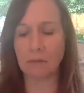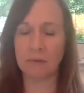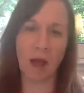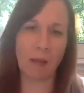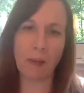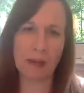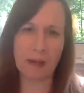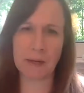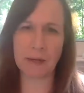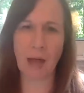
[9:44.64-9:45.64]
not like
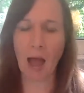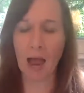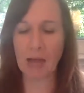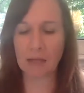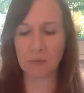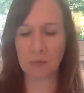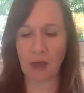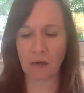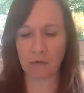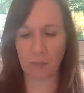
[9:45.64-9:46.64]
a high
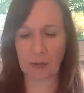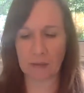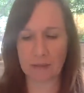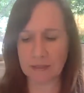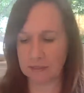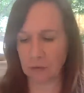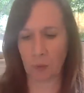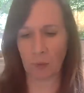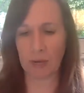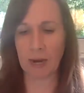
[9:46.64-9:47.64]
SPF, but at least a
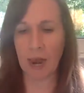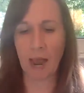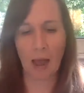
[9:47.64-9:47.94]
little bit.